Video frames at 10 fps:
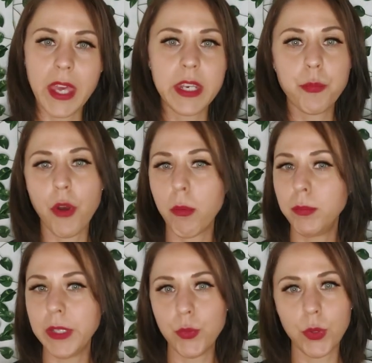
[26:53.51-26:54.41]
and it
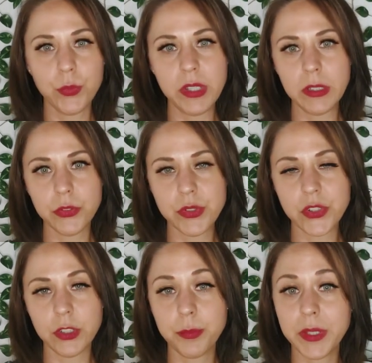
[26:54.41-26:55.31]
probably won't yield a
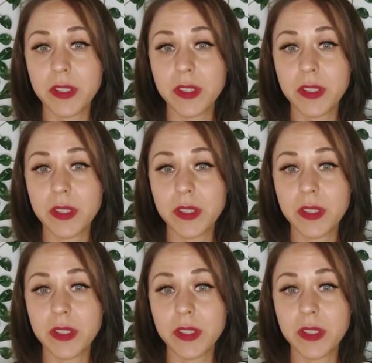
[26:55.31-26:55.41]
result,